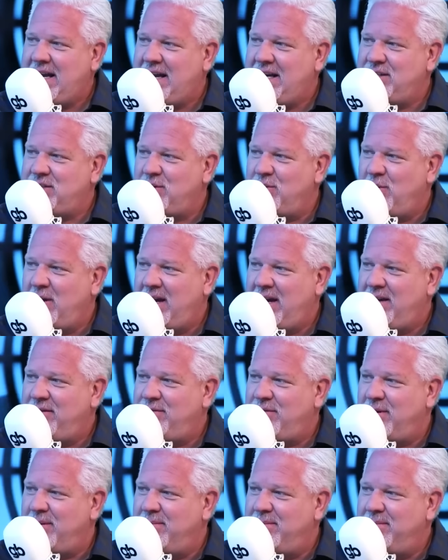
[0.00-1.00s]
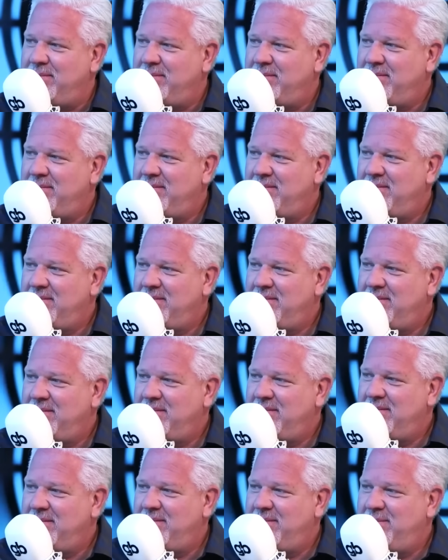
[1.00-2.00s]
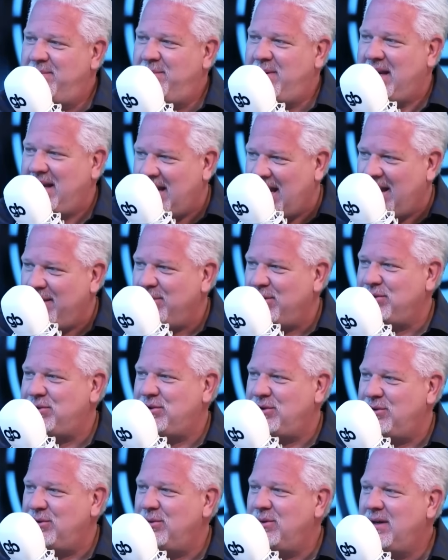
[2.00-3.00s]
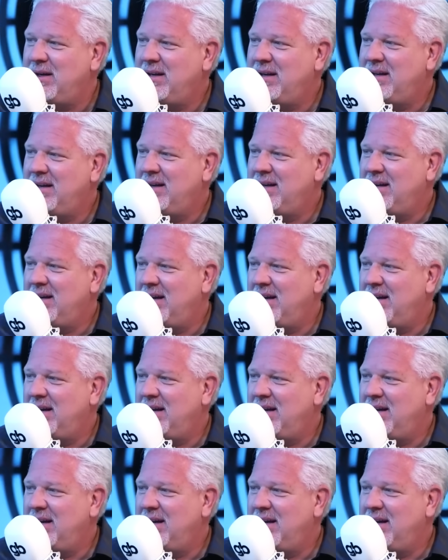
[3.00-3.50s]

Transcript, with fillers: days away from being able to yeah